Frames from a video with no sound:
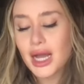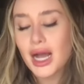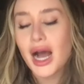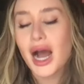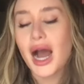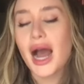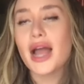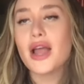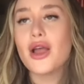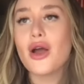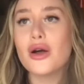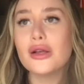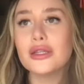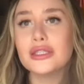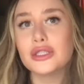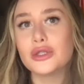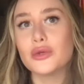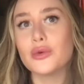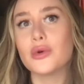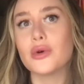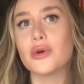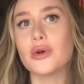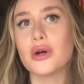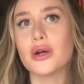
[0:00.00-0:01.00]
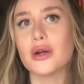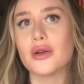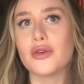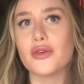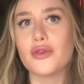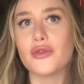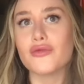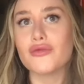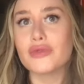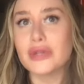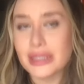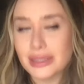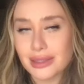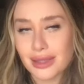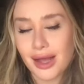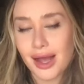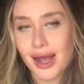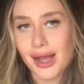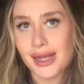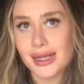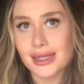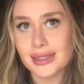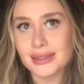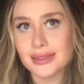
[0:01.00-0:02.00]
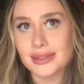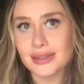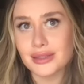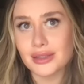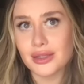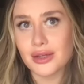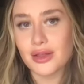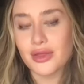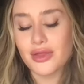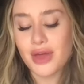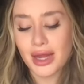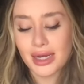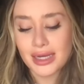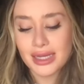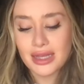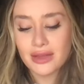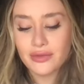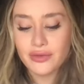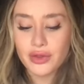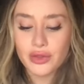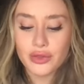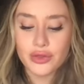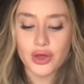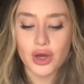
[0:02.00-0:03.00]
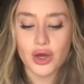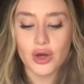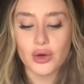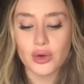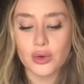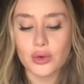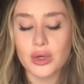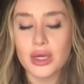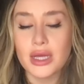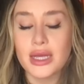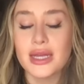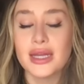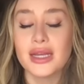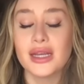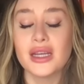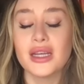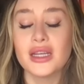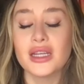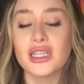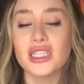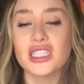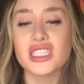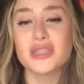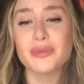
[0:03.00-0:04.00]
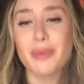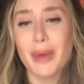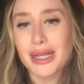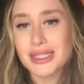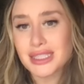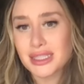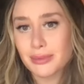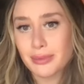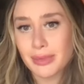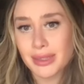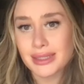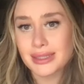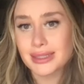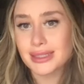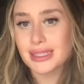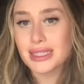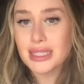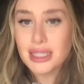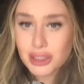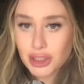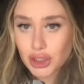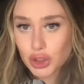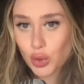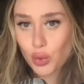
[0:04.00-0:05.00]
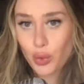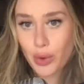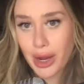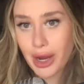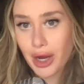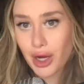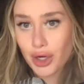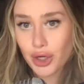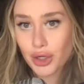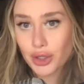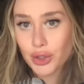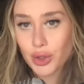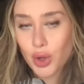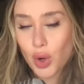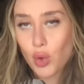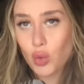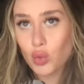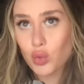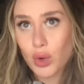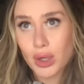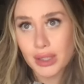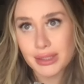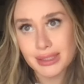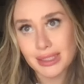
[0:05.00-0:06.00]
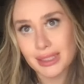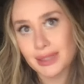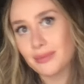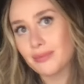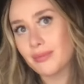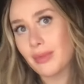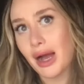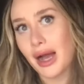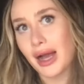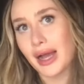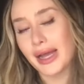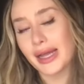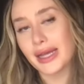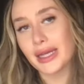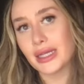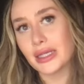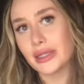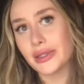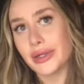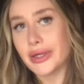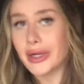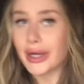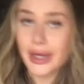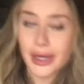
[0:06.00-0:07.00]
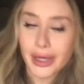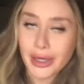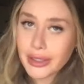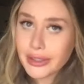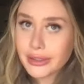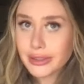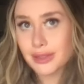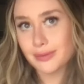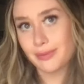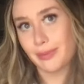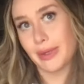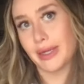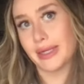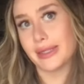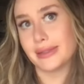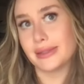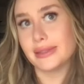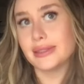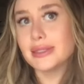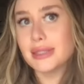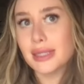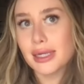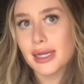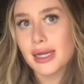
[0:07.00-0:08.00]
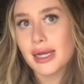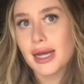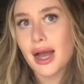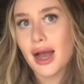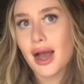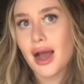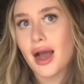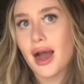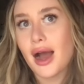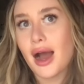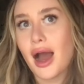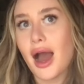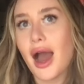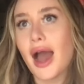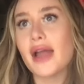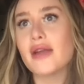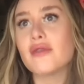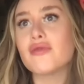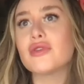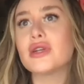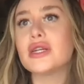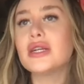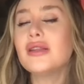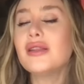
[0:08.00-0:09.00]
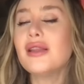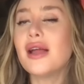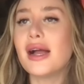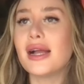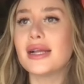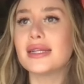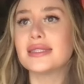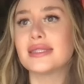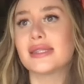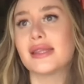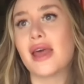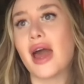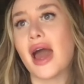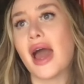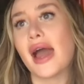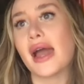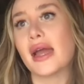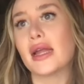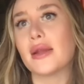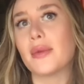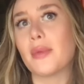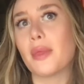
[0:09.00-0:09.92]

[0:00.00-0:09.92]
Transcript: I also realized that even though specimen C squared wasn't my husband, I realized that